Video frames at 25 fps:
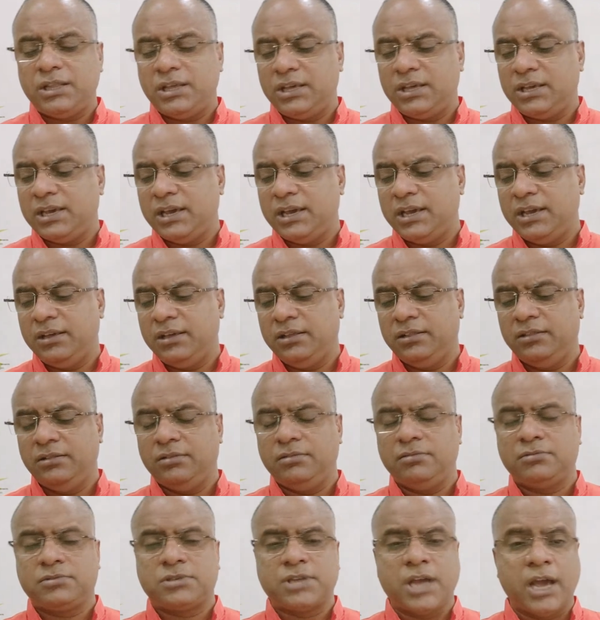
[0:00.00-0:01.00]

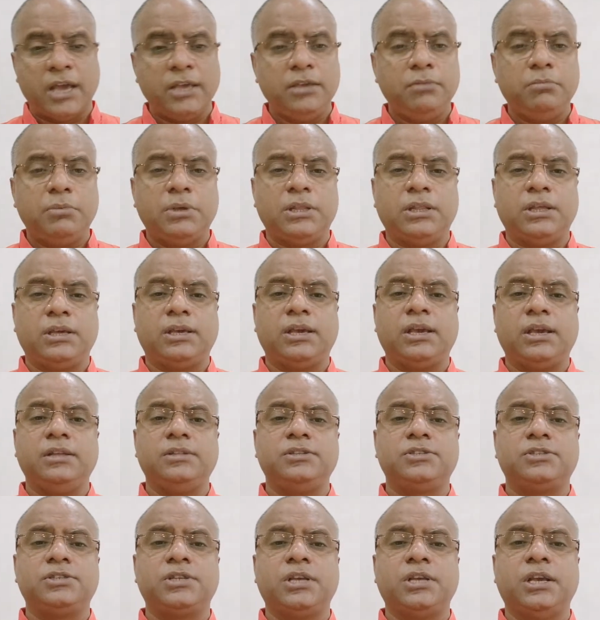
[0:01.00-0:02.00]

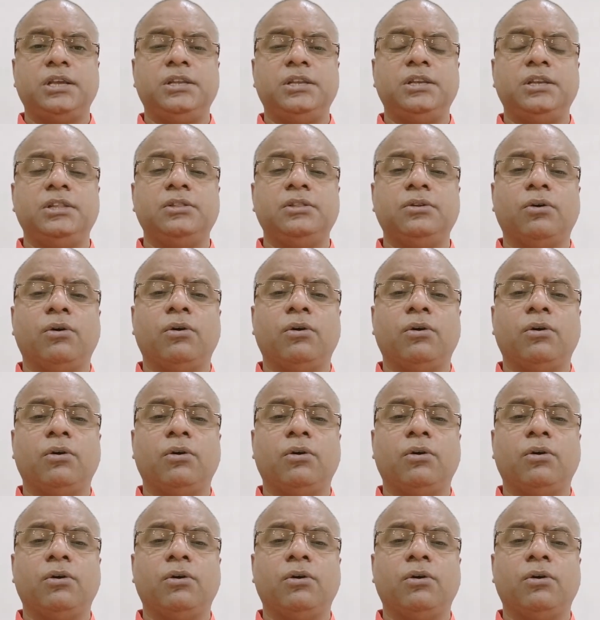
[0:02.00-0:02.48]
again said in